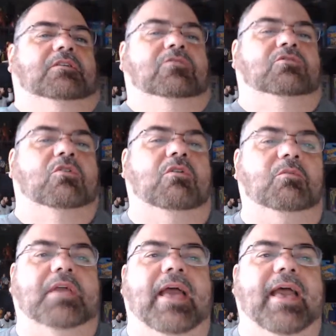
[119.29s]
So who do
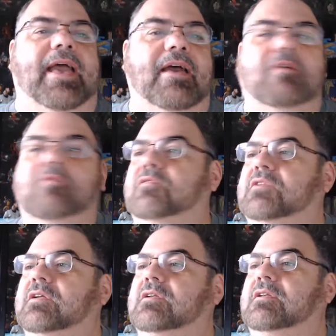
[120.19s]
we have
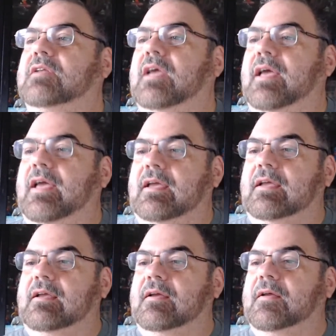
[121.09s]

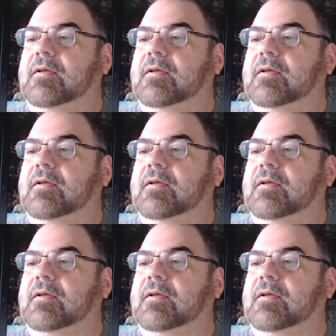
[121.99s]
today?